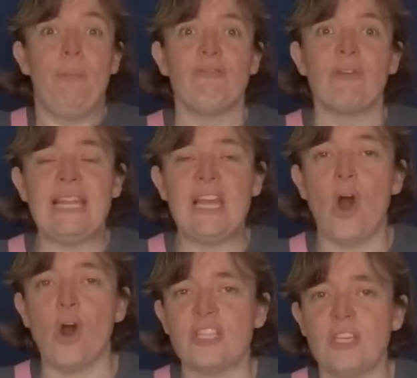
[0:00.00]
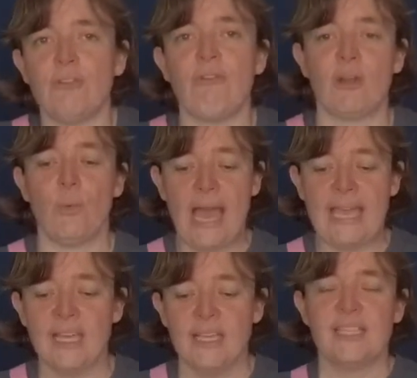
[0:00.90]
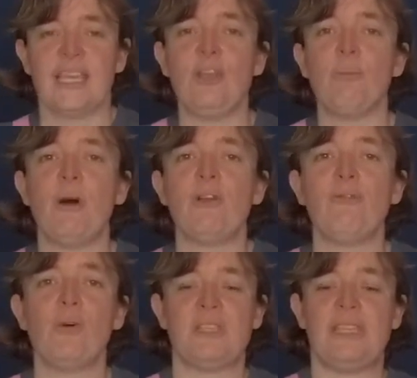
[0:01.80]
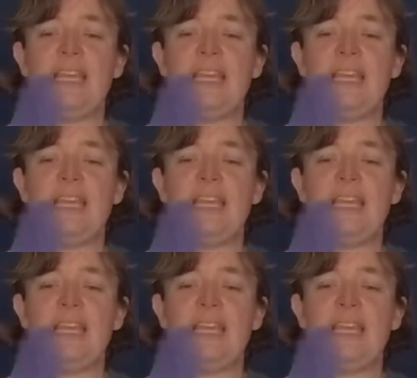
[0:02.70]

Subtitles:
be really hot and run away. So get your bowl of water.